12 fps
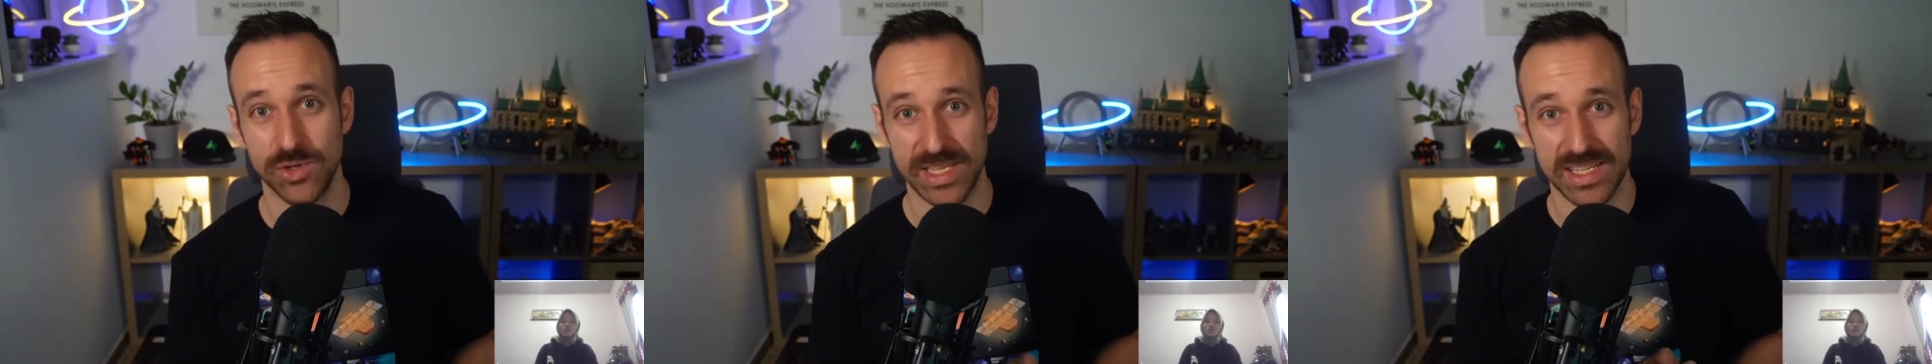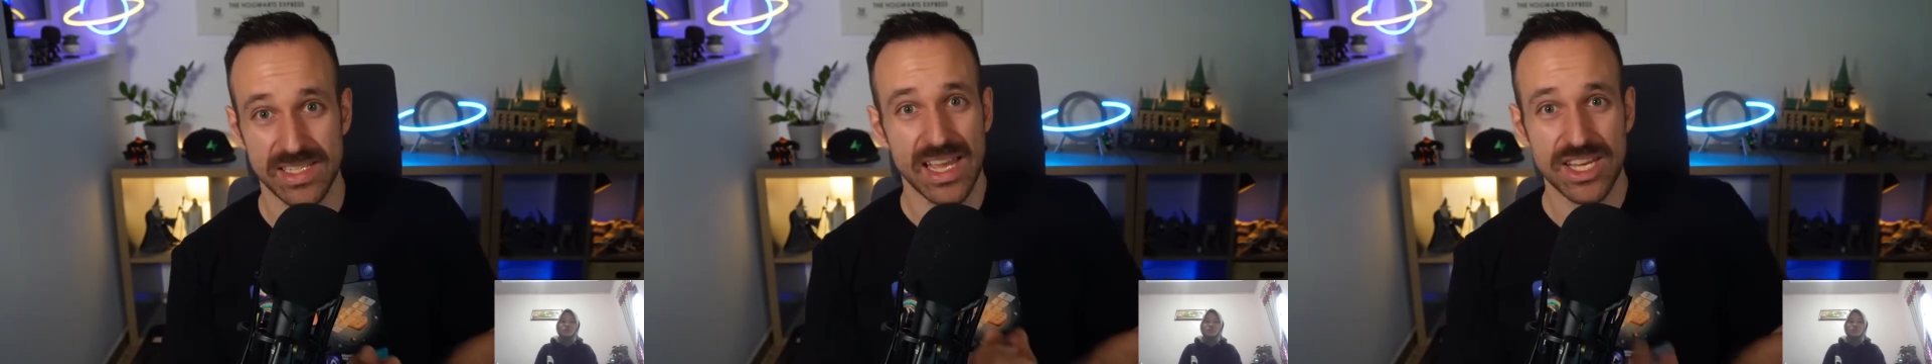
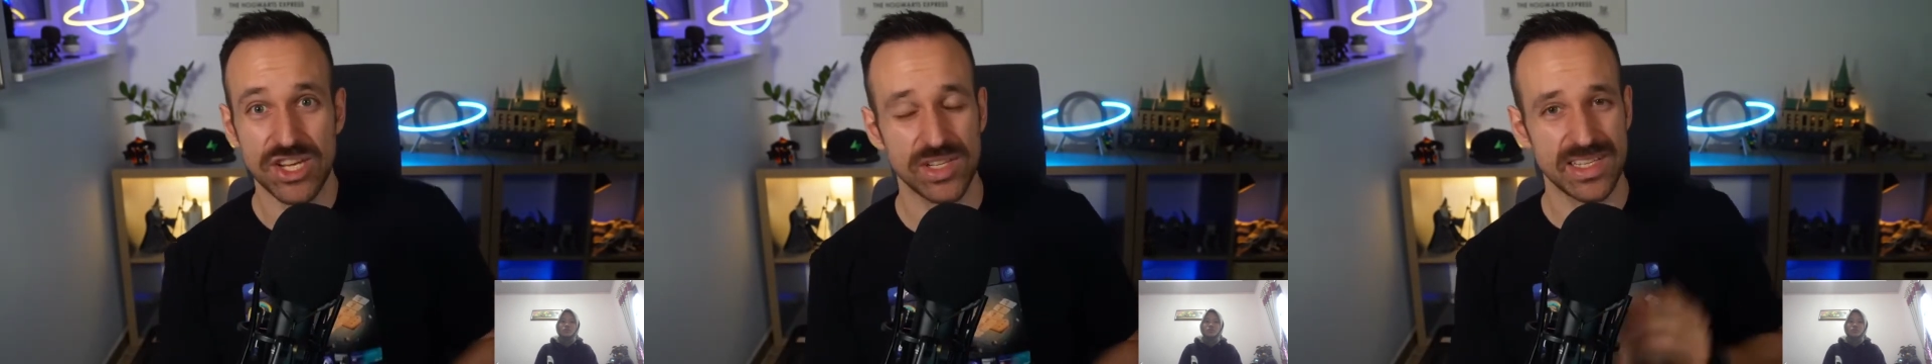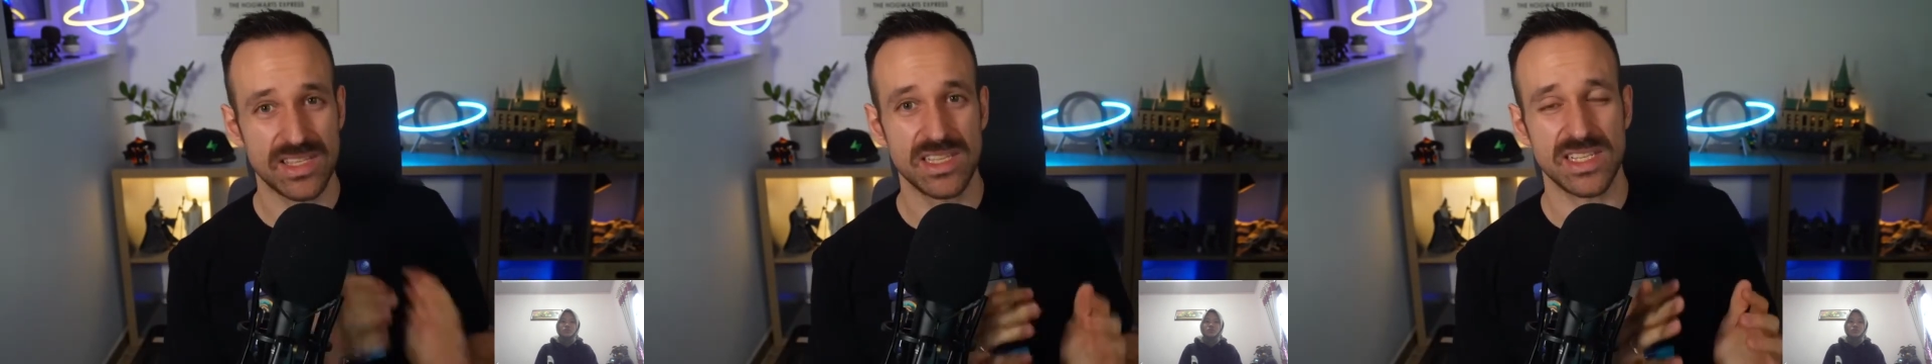because
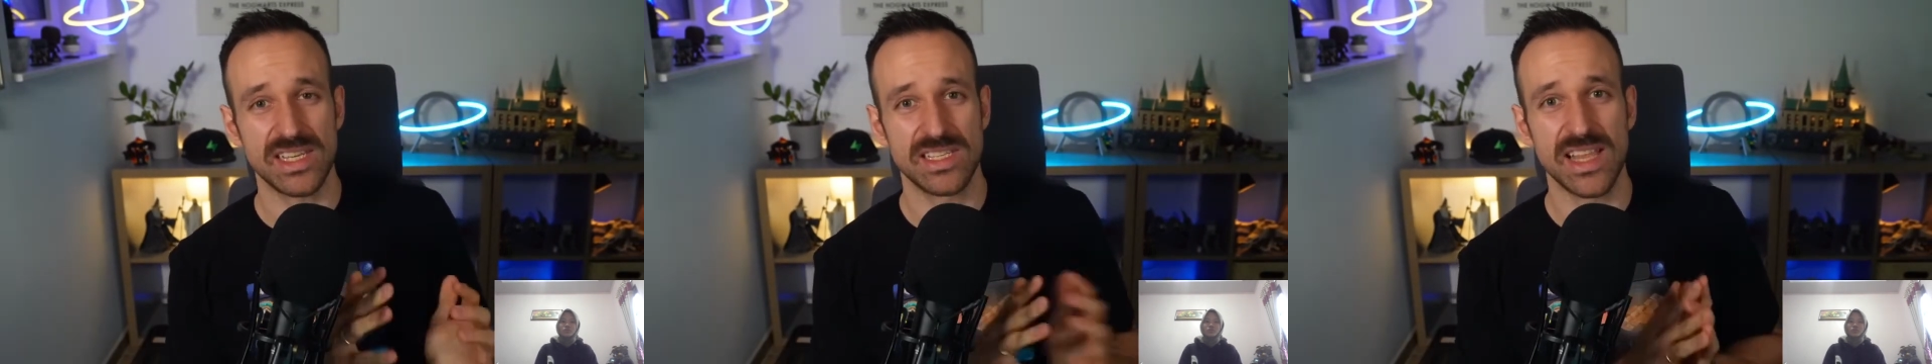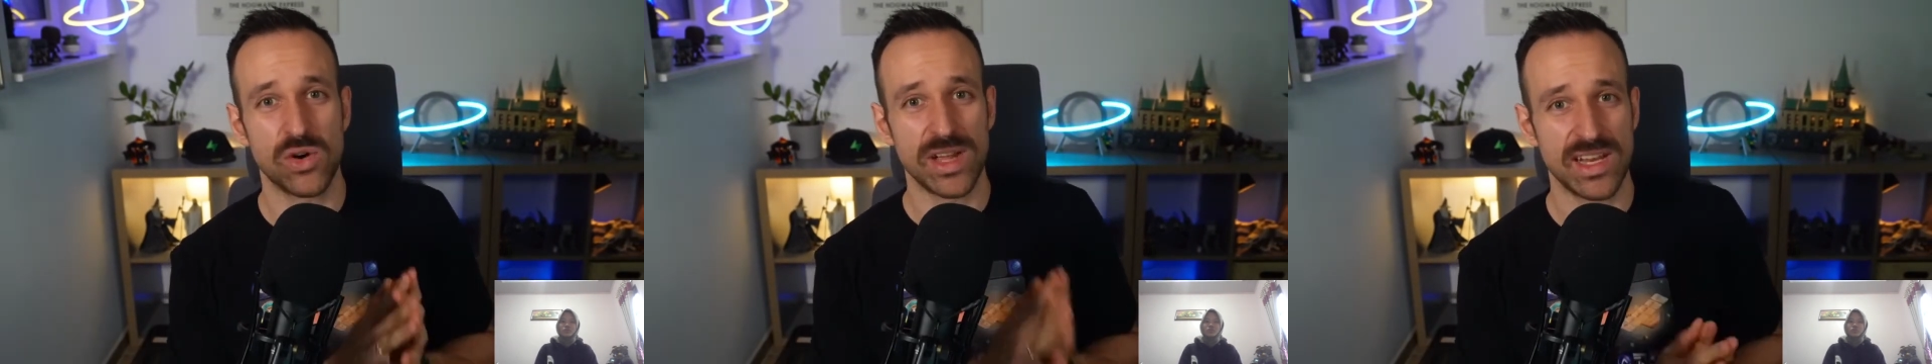usually this is
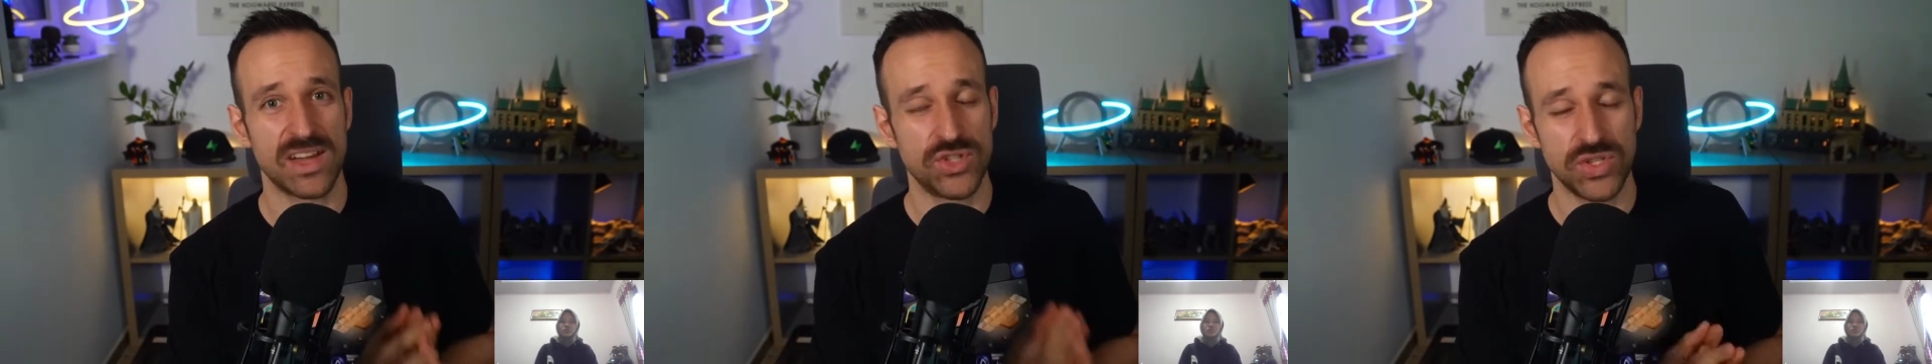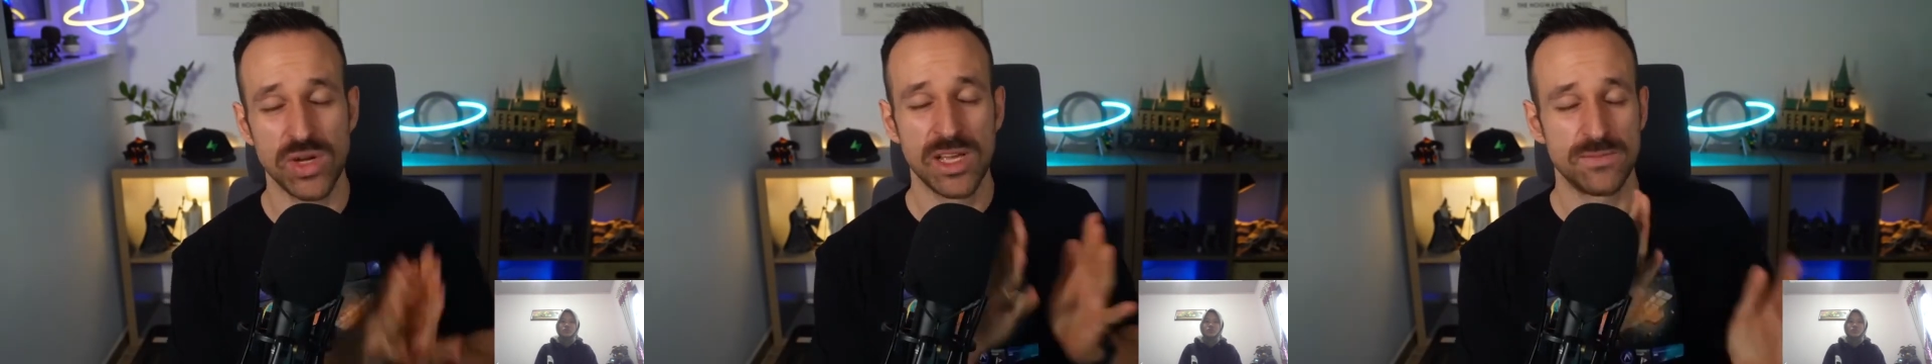now enough
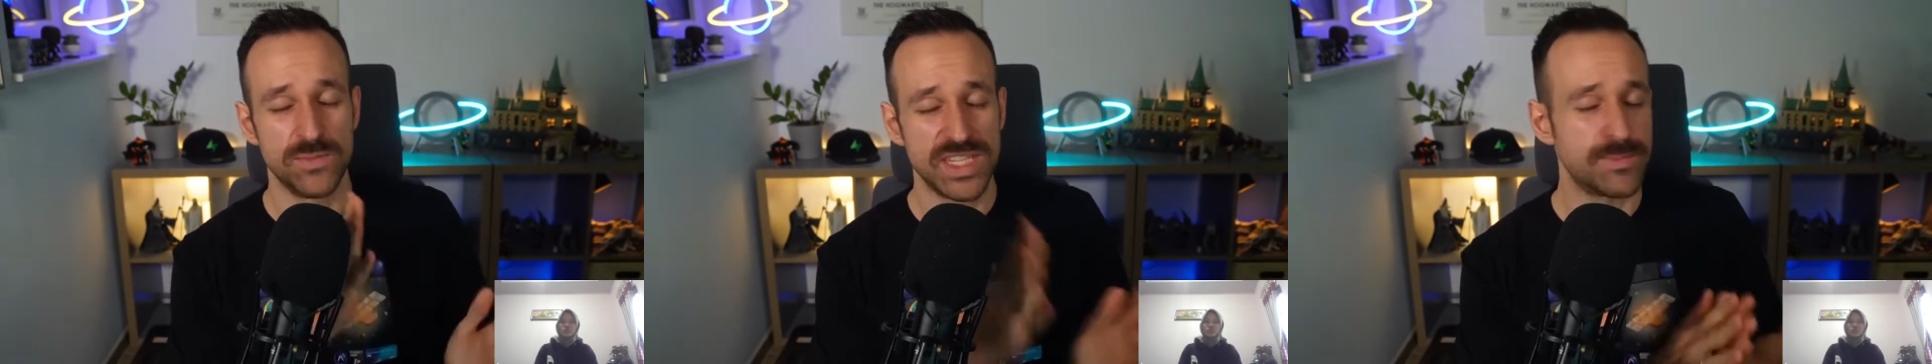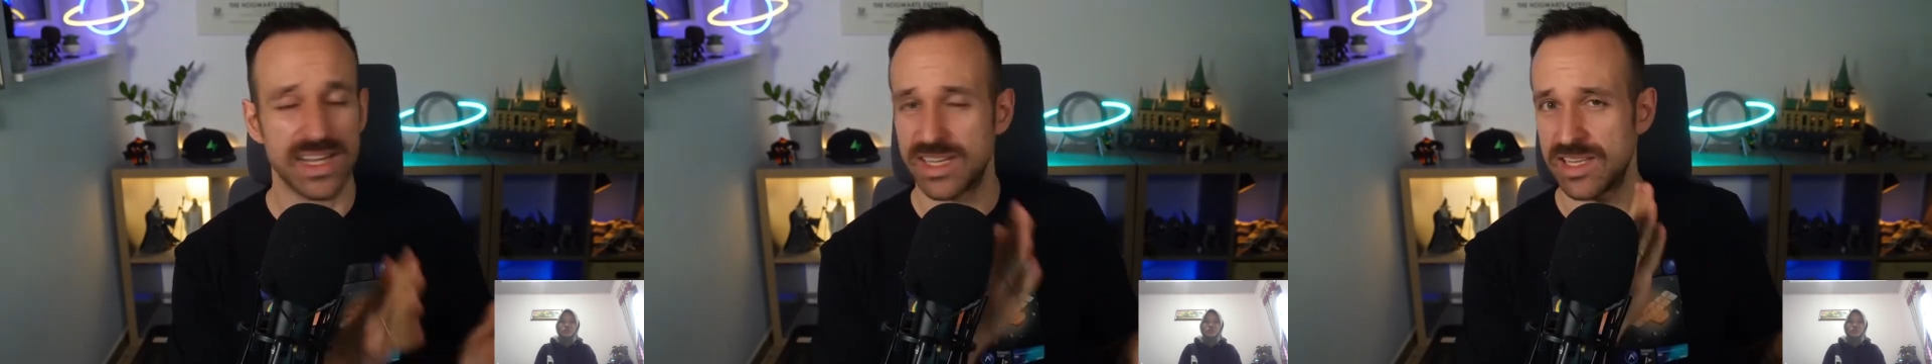to
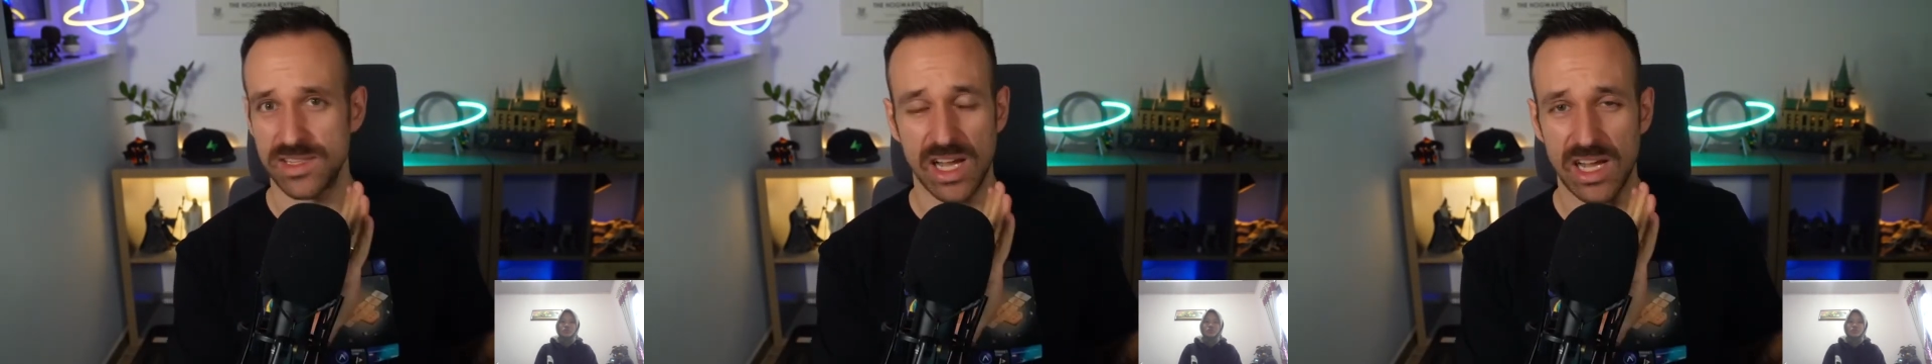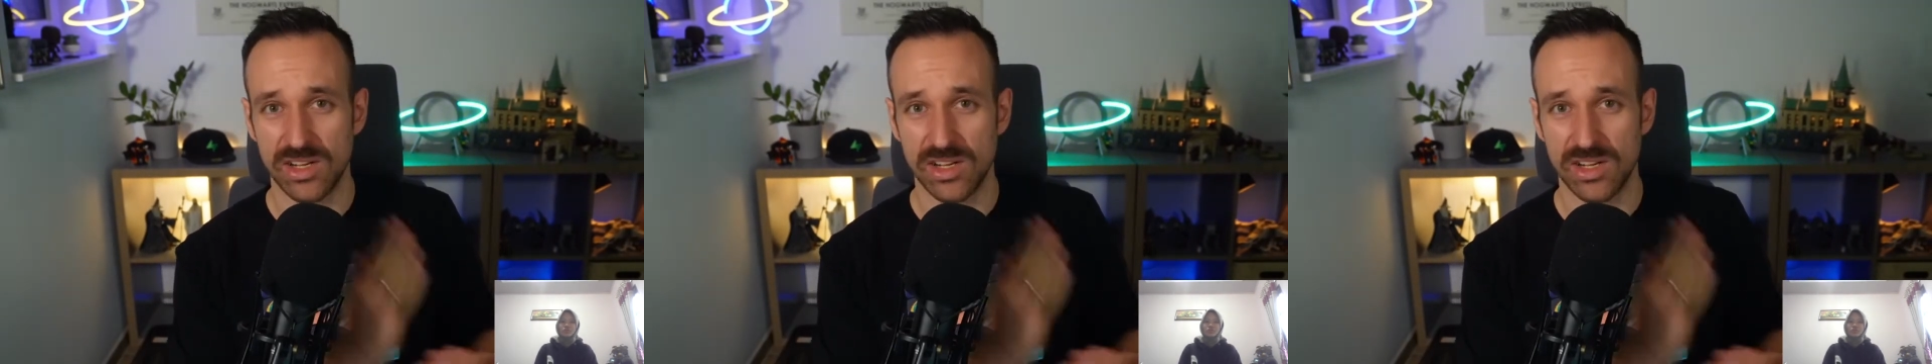debug and